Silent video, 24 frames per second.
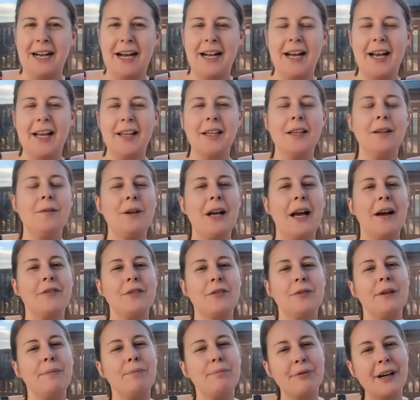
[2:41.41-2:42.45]
and I think we have
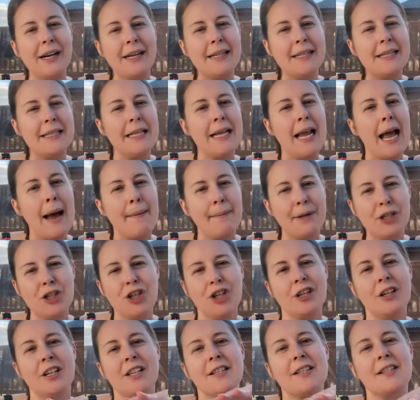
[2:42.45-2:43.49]
to embrace the
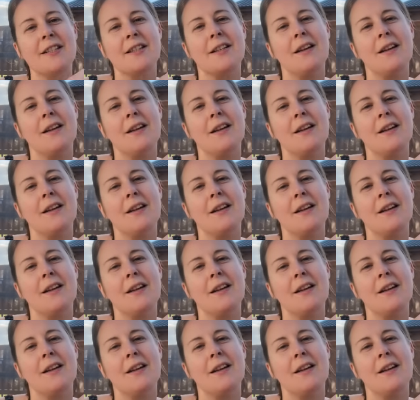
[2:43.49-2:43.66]
amateurness